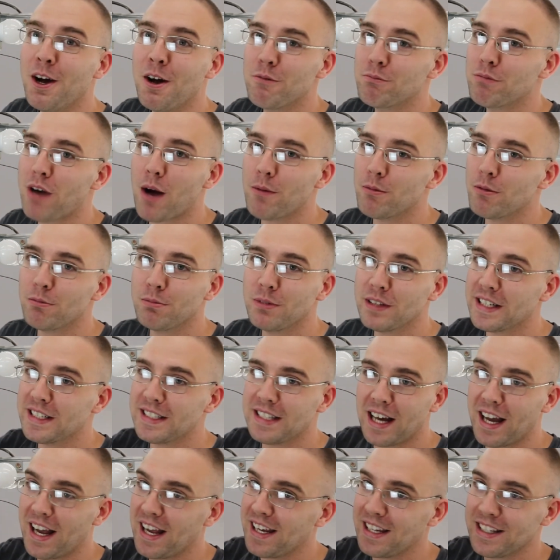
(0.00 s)
probably
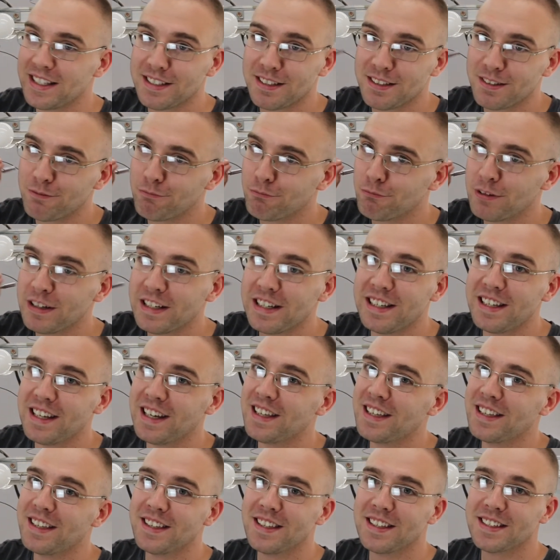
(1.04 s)
a
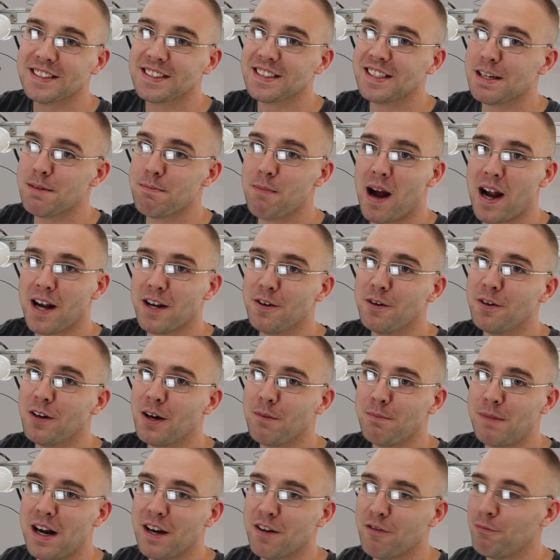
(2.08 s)
ridiculously minute
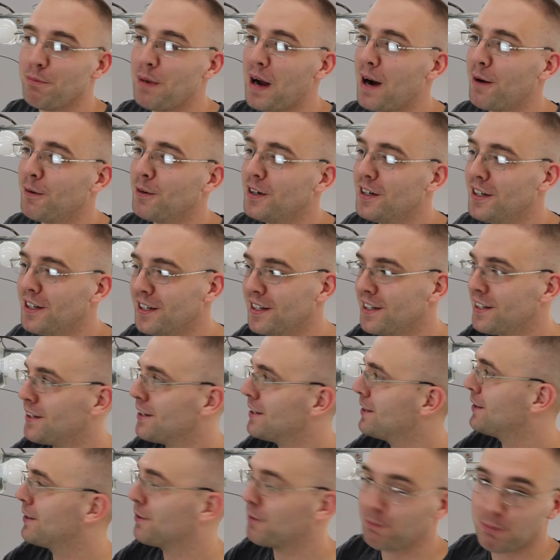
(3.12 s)
amount of power
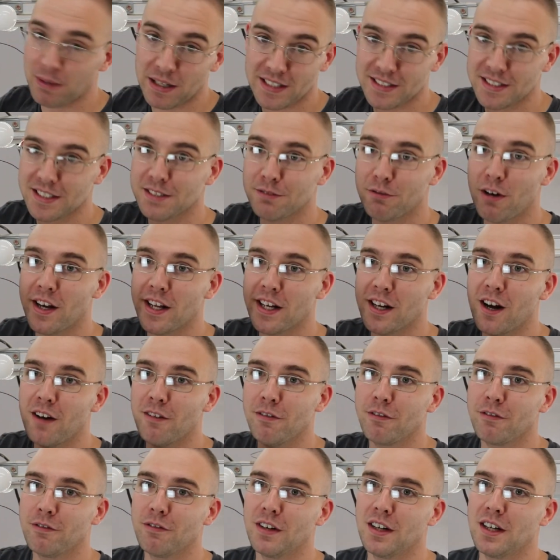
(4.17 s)
because it's running off
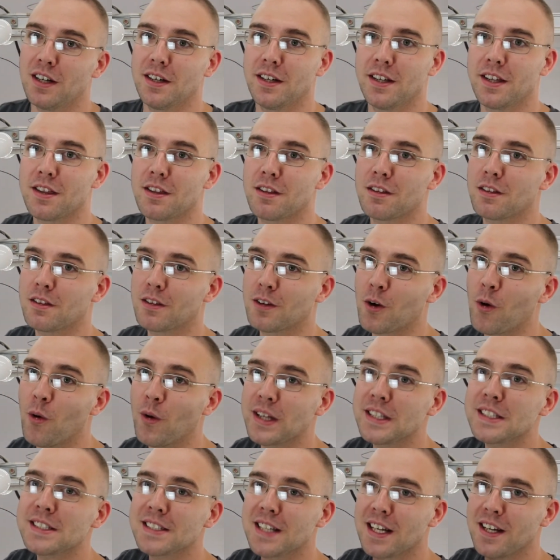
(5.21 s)
of a
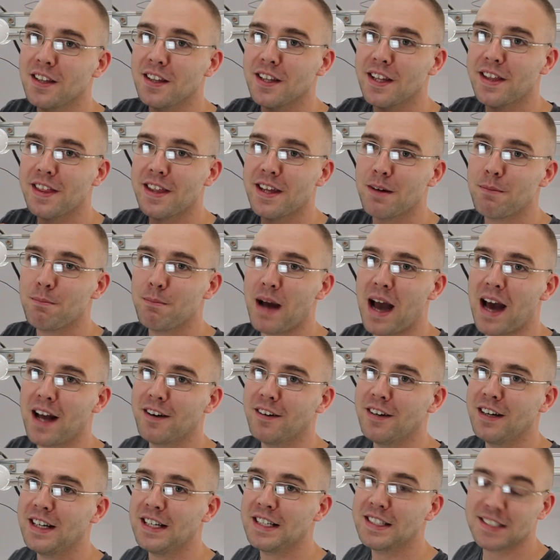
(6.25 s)
coin cell lithium
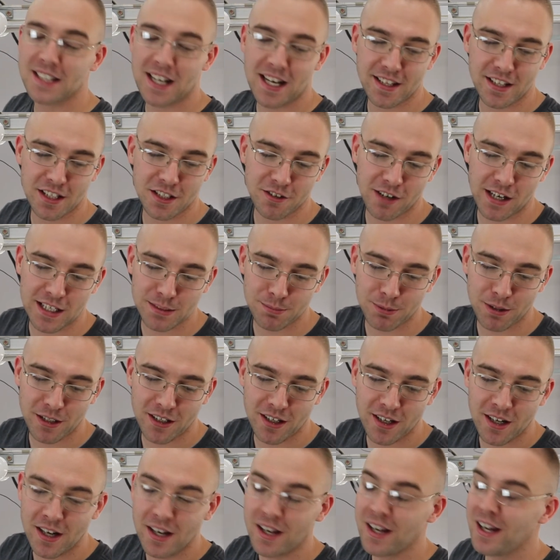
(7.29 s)
battery inside the transmitter,